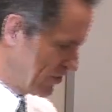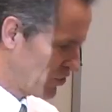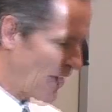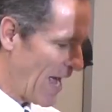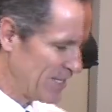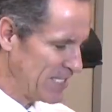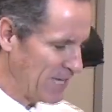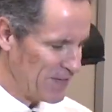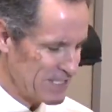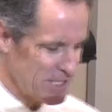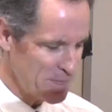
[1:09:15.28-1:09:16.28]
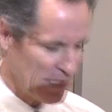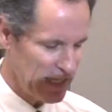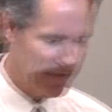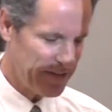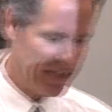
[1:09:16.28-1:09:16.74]
Strategy, if it's to be
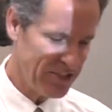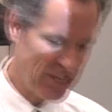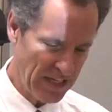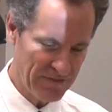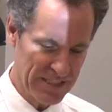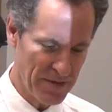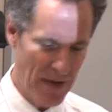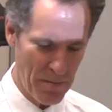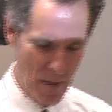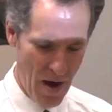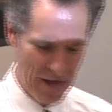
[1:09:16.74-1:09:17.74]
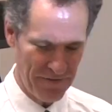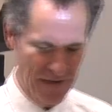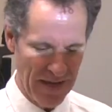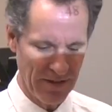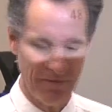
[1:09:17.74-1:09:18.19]
lived and achieved, is about
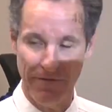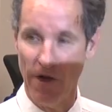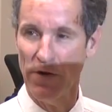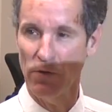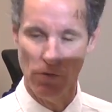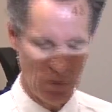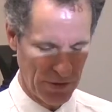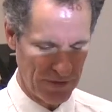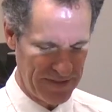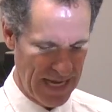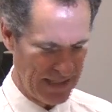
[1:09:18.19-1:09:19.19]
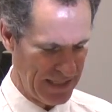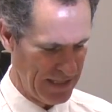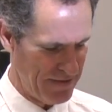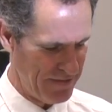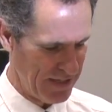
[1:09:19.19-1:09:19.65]
modifying the very rules of daily
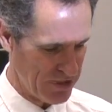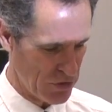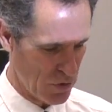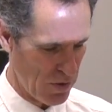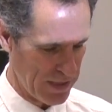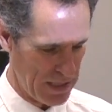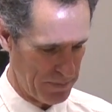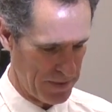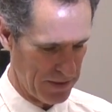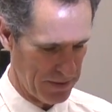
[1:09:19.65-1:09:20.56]
living and scorekeeping.